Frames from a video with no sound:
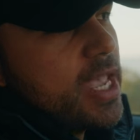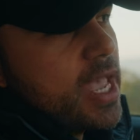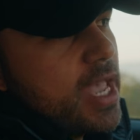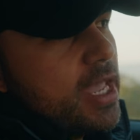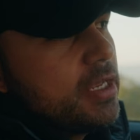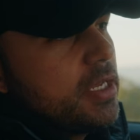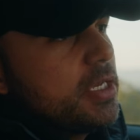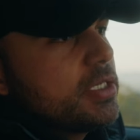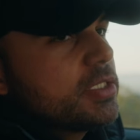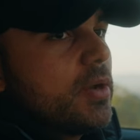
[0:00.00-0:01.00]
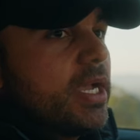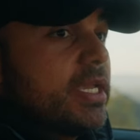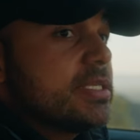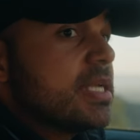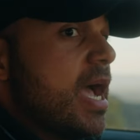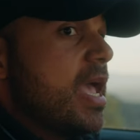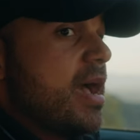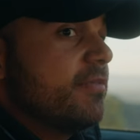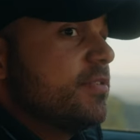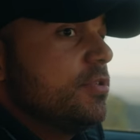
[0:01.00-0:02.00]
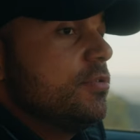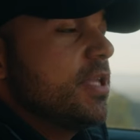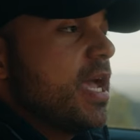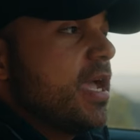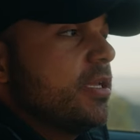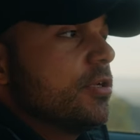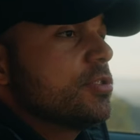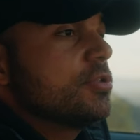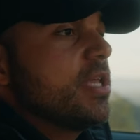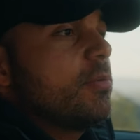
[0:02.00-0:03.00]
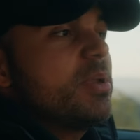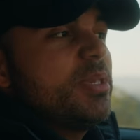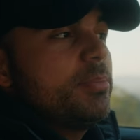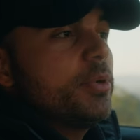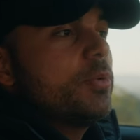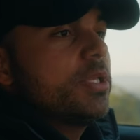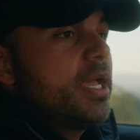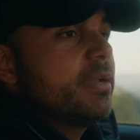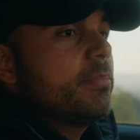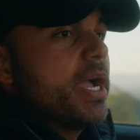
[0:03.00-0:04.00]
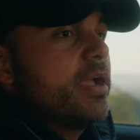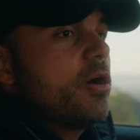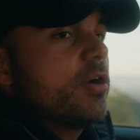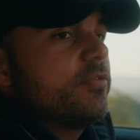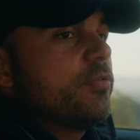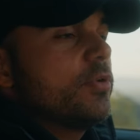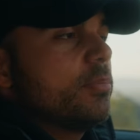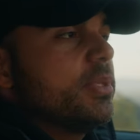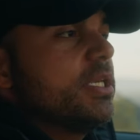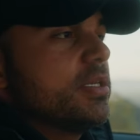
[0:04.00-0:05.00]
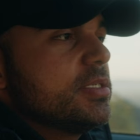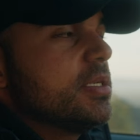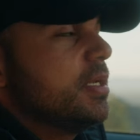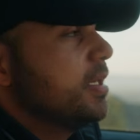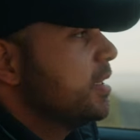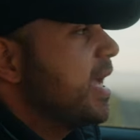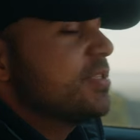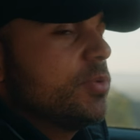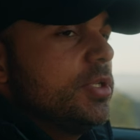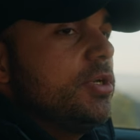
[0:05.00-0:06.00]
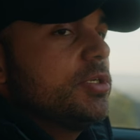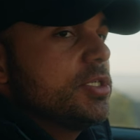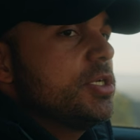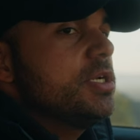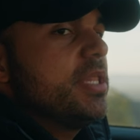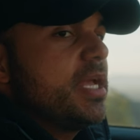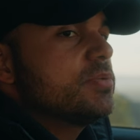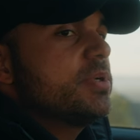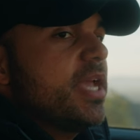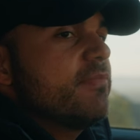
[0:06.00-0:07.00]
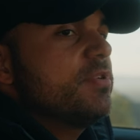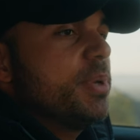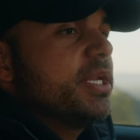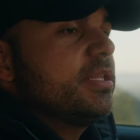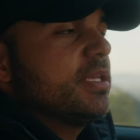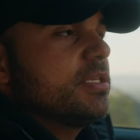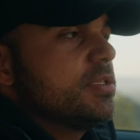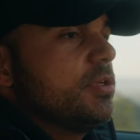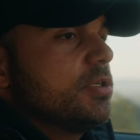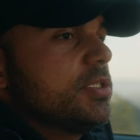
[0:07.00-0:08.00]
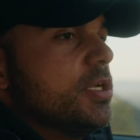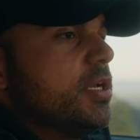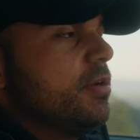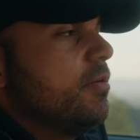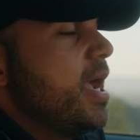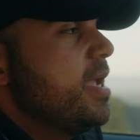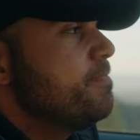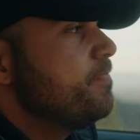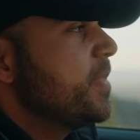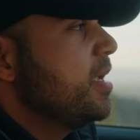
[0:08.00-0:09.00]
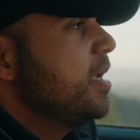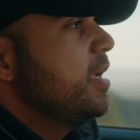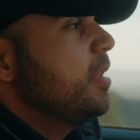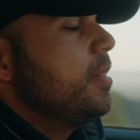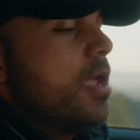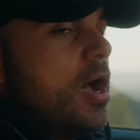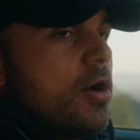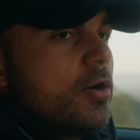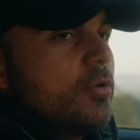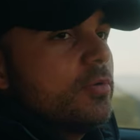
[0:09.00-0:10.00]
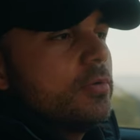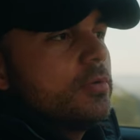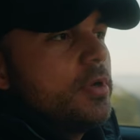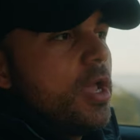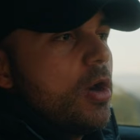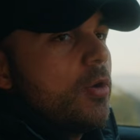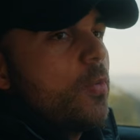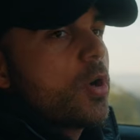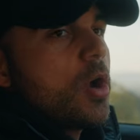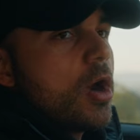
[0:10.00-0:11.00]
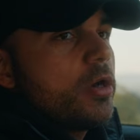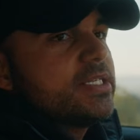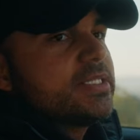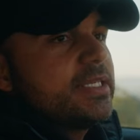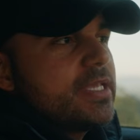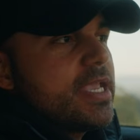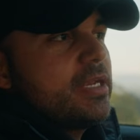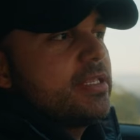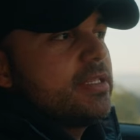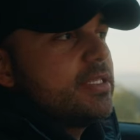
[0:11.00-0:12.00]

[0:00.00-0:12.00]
that, so I guess I have to do that, you know, so that way people will like my art form because that's what looks good. That's what everybody thinks looks good, right? No, we're artists at the end of the